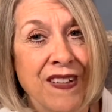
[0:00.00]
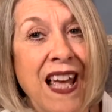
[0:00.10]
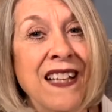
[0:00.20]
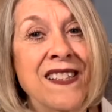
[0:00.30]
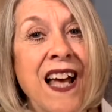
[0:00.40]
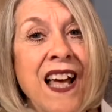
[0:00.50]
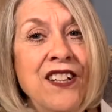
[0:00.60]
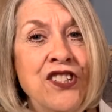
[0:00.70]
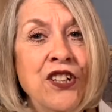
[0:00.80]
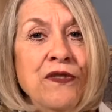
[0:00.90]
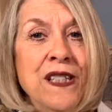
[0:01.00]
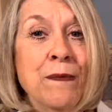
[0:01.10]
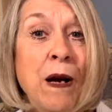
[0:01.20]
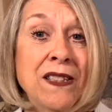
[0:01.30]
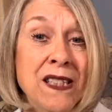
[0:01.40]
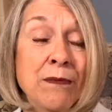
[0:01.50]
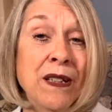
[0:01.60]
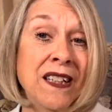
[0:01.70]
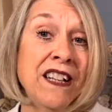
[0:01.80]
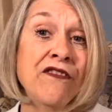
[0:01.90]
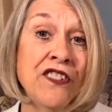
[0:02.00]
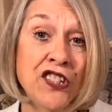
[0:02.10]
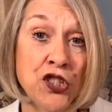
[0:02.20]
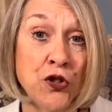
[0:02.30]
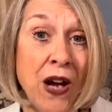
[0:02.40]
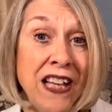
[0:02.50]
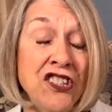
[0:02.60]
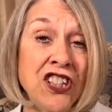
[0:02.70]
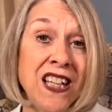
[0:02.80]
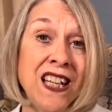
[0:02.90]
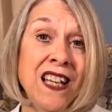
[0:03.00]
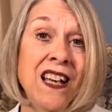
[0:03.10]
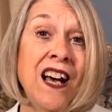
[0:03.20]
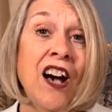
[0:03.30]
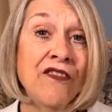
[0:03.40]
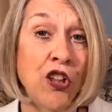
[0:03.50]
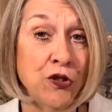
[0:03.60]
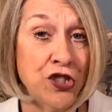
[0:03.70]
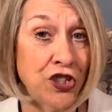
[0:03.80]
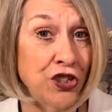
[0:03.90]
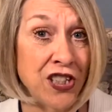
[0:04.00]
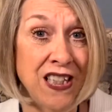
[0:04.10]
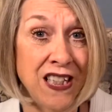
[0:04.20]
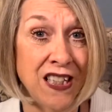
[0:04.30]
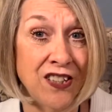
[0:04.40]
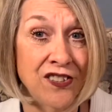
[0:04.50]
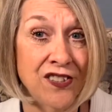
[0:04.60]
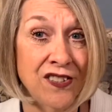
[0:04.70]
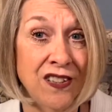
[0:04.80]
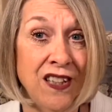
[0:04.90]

As I took responsibility for the tragedy of those 13 years,